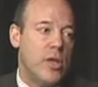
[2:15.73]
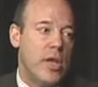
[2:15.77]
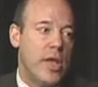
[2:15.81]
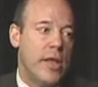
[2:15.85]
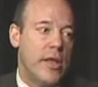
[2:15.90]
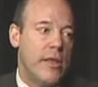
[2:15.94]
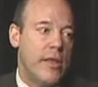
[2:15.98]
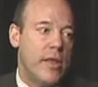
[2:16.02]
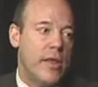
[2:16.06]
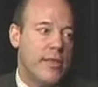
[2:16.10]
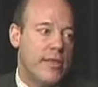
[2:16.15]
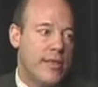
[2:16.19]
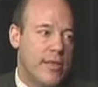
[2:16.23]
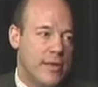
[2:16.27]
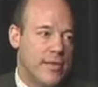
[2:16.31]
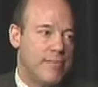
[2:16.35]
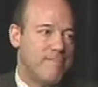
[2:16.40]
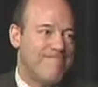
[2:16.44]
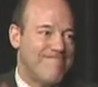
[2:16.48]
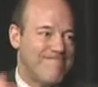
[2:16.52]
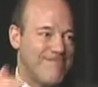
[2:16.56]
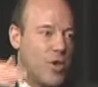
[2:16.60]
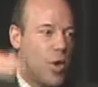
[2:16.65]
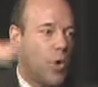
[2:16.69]
at the
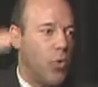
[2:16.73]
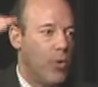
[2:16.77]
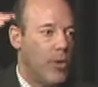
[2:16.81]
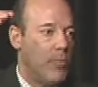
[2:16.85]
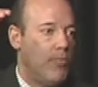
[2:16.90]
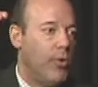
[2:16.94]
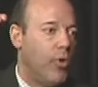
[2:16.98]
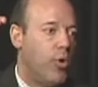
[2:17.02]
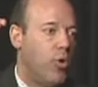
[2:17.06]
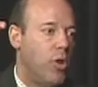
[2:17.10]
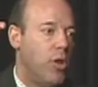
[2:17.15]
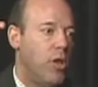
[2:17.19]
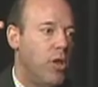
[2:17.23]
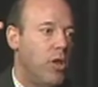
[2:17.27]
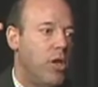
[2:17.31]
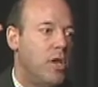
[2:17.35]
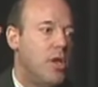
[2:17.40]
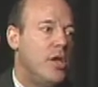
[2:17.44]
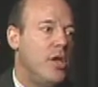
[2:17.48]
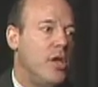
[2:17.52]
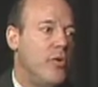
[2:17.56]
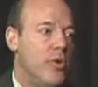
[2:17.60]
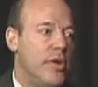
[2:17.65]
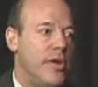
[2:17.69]
totem pole,
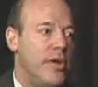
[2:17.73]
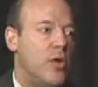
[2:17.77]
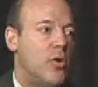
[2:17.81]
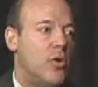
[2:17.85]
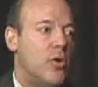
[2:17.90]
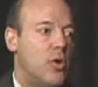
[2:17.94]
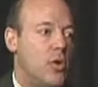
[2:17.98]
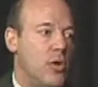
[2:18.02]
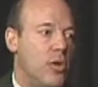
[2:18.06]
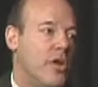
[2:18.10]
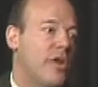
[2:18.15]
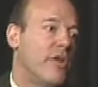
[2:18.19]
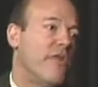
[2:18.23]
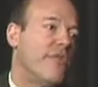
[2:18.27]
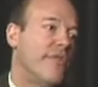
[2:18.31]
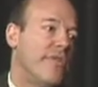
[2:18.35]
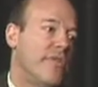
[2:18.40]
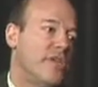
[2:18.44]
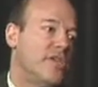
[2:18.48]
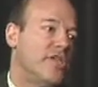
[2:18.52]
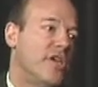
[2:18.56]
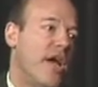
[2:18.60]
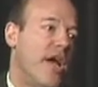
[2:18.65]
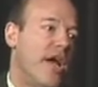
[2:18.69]
you really don't go looking for
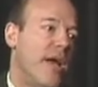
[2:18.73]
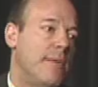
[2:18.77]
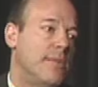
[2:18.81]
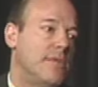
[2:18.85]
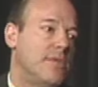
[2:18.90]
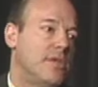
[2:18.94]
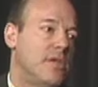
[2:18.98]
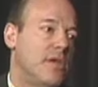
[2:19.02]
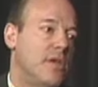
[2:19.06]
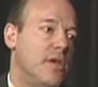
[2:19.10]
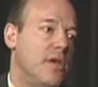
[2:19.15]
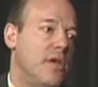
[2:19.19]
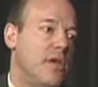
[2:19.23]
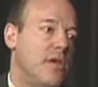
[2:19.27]
the jobs.